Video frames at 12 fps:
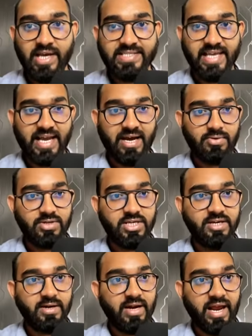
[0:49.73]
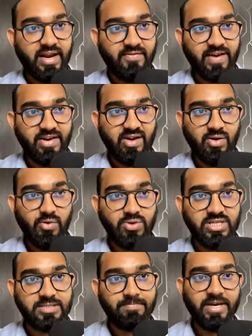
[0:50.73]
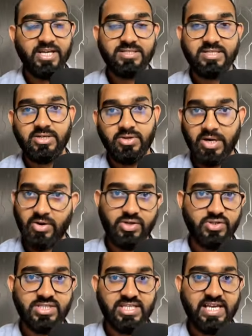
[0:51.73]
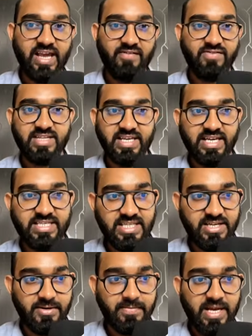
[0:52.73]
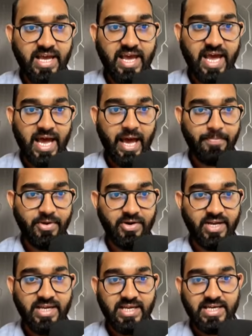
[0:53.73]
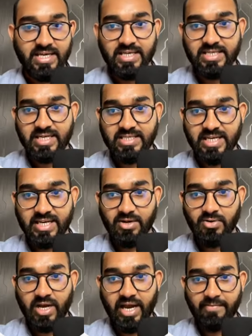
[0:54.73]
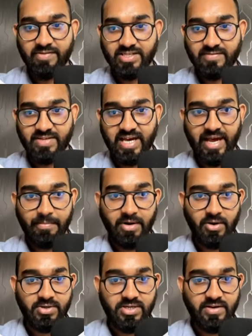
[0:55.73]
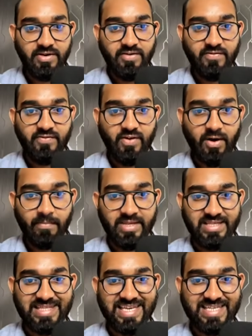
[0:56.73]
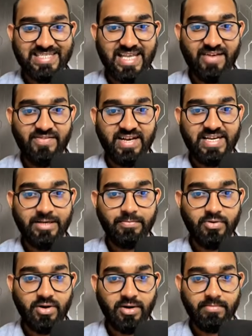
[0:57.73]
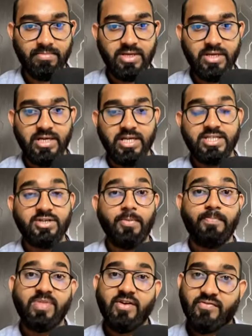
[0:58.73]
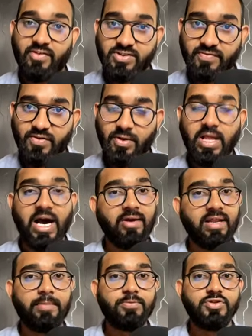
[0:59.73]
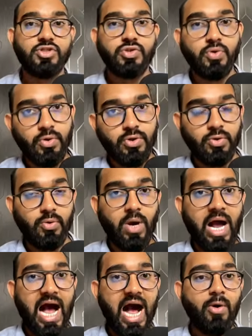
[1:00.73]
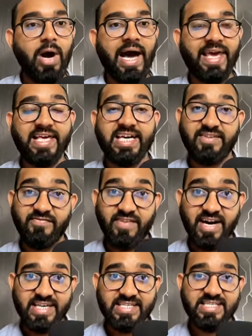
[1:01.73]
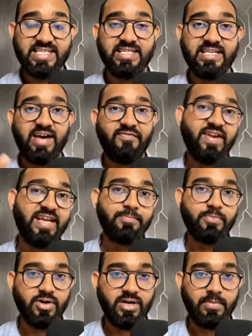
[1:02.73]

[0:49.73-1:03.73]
account here, and if I reload this page, you are going to see everything is here appearing. Just take a look. I have received the amount from this affiliate program. So first of all, I'd love to show you how I convinced the affiliate program